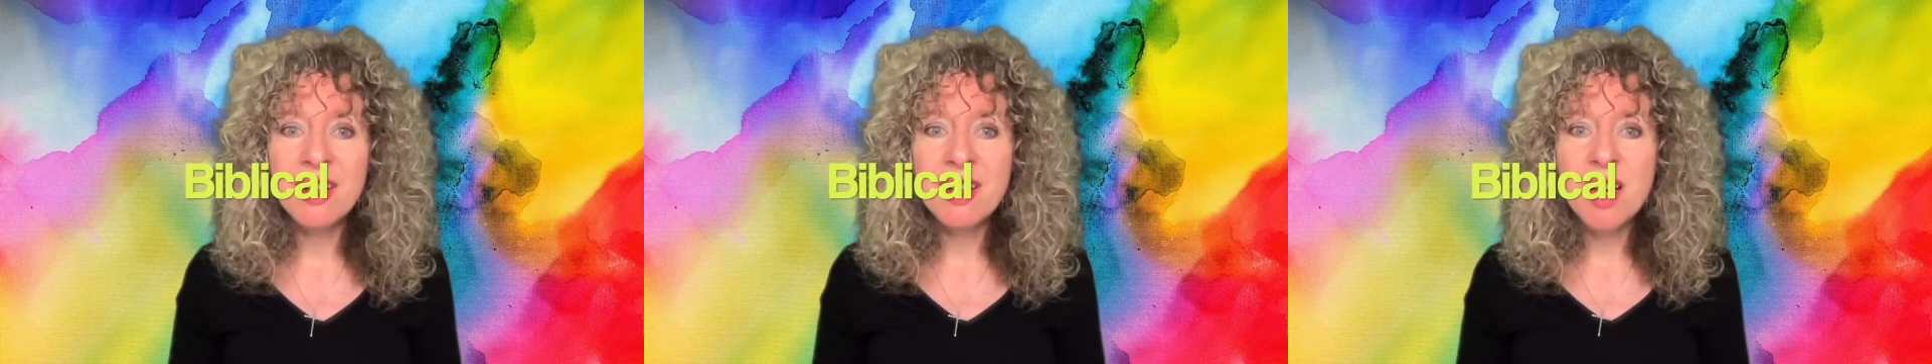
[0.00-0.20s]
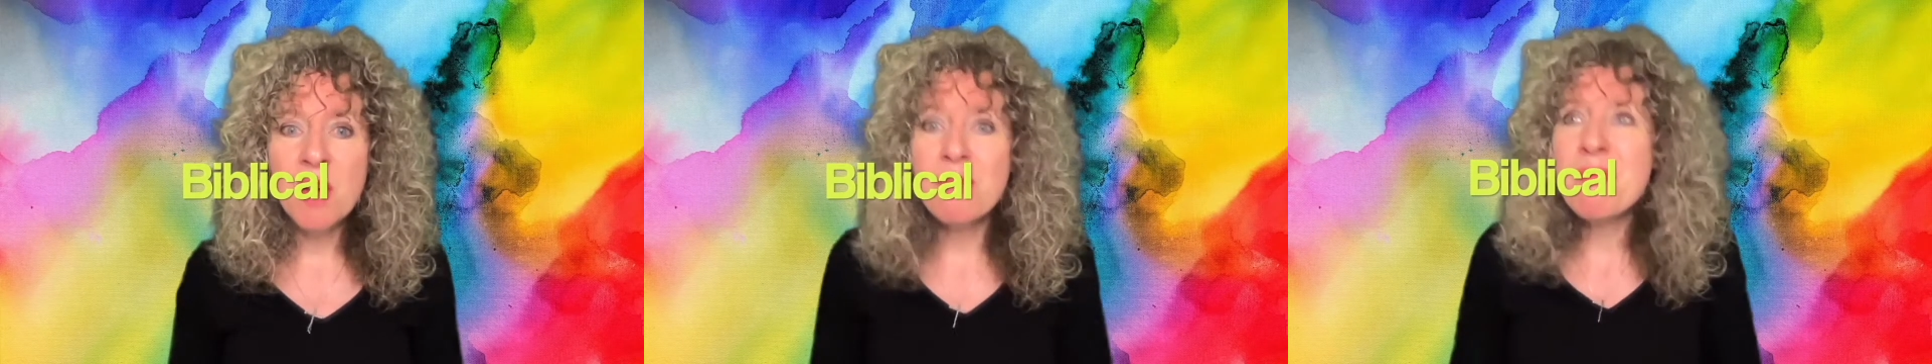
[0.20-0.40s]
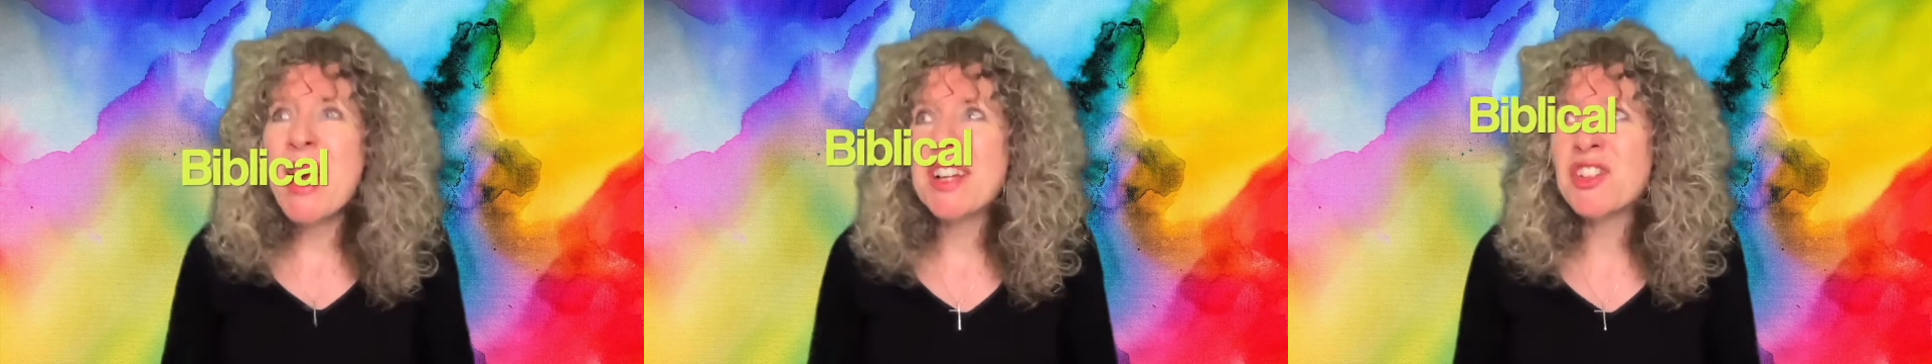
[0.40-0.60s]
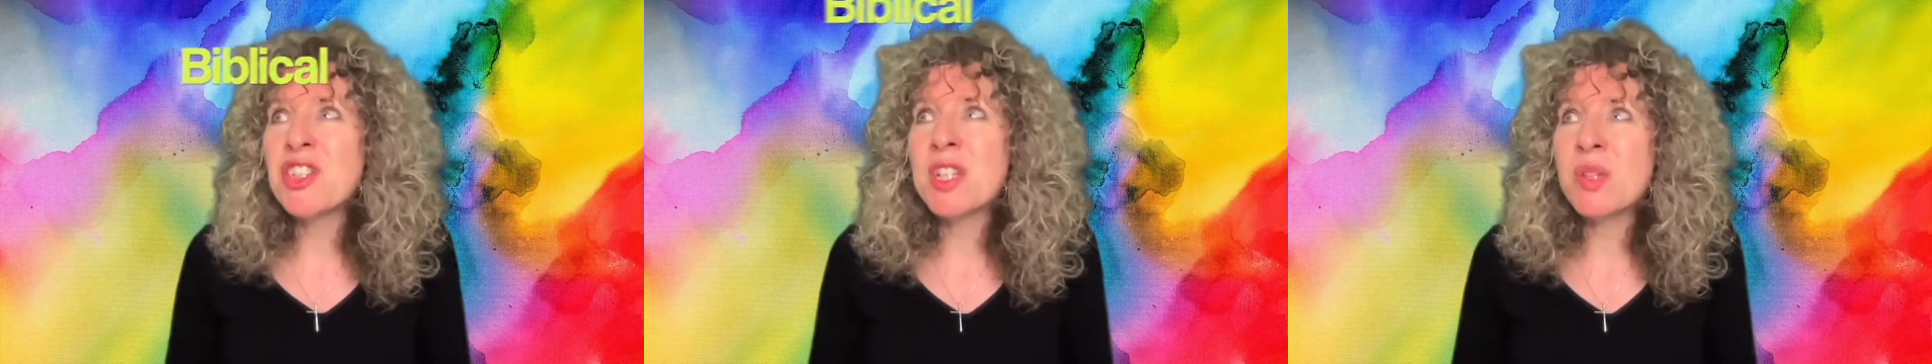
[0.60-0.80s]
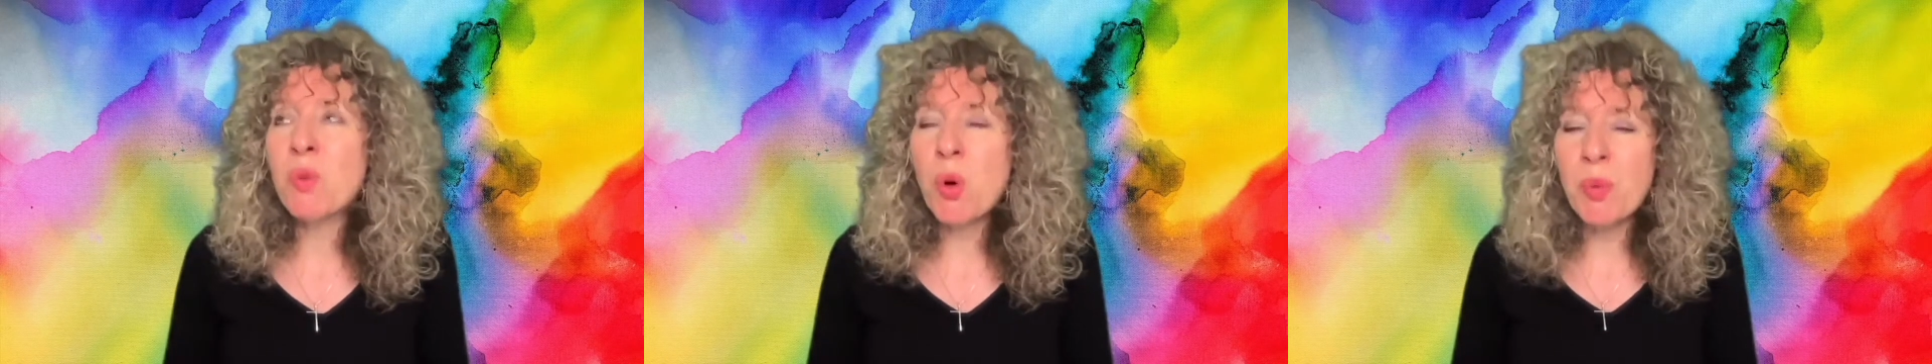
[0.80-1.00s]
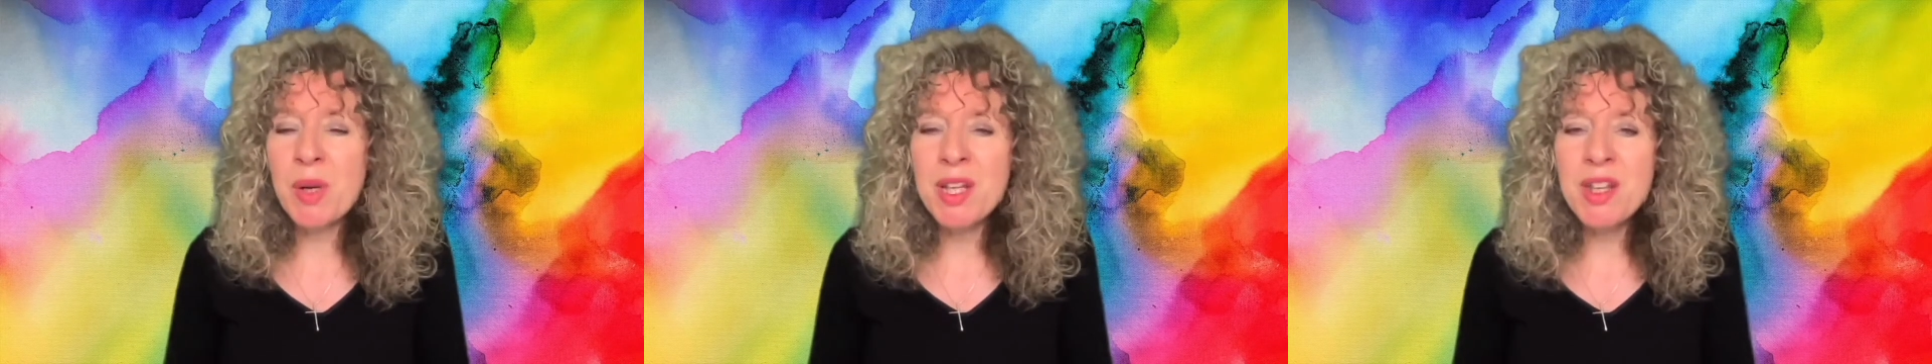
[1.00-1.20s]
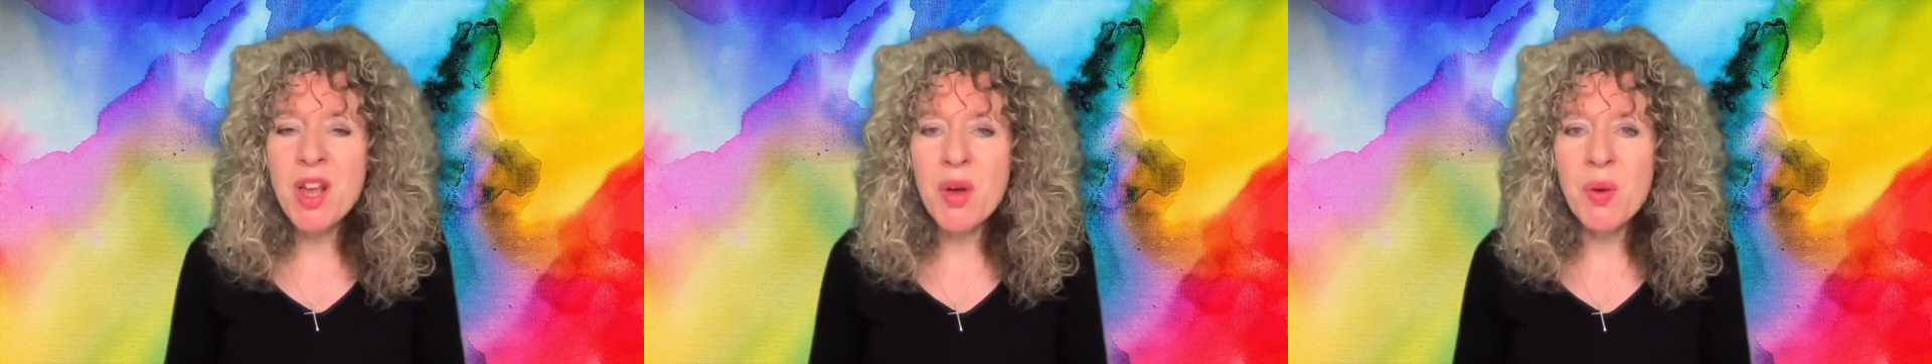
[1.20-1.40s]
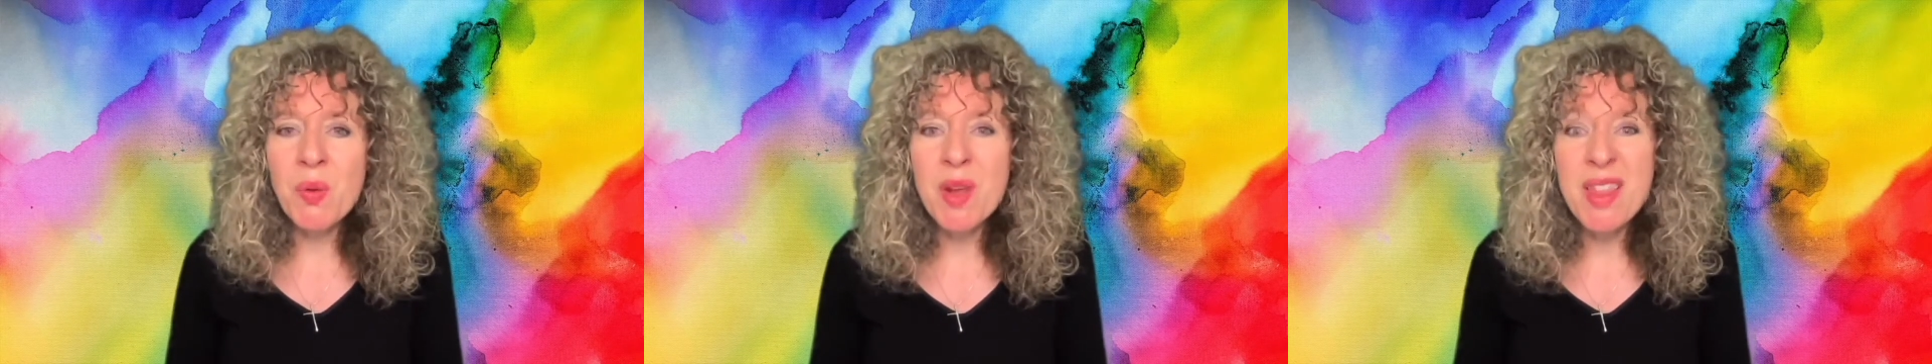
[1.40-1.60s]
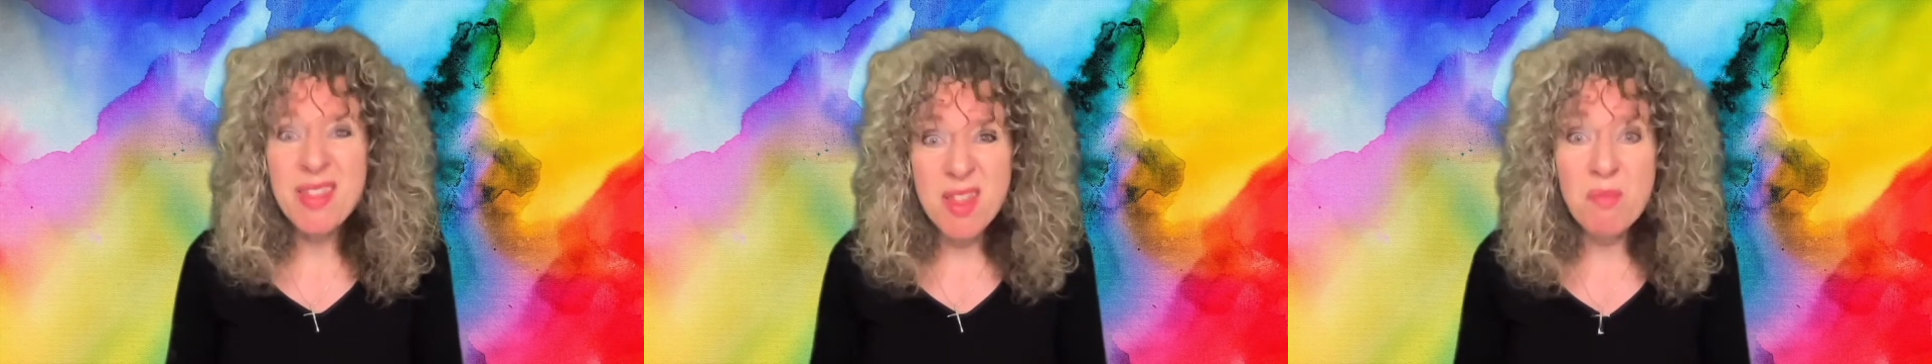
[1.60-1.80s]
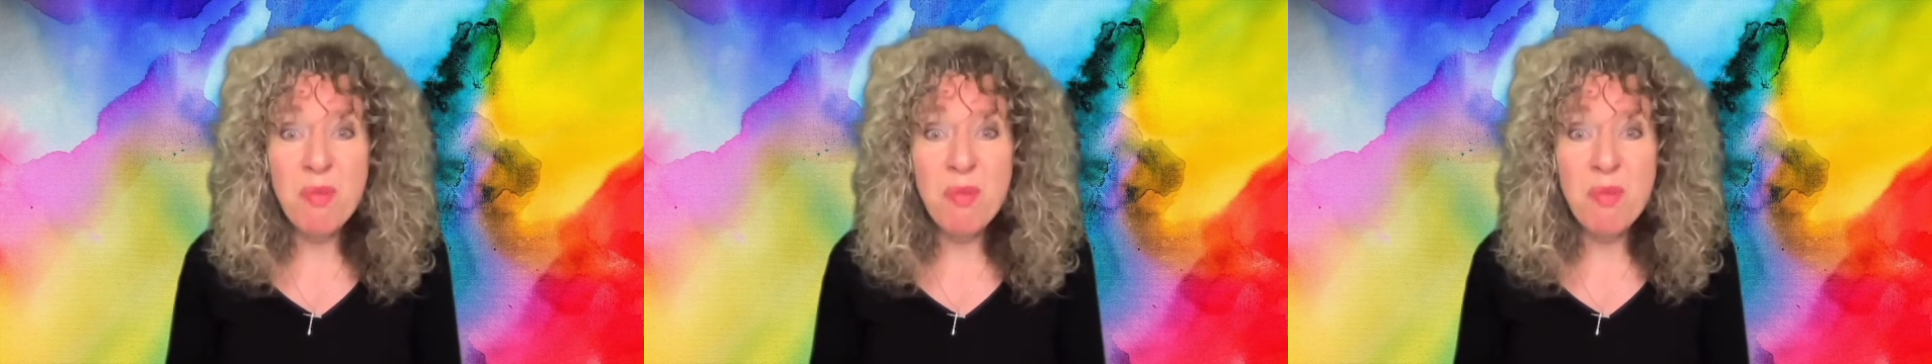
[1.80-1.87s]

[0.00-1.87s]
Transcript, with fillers: and matches what we know in the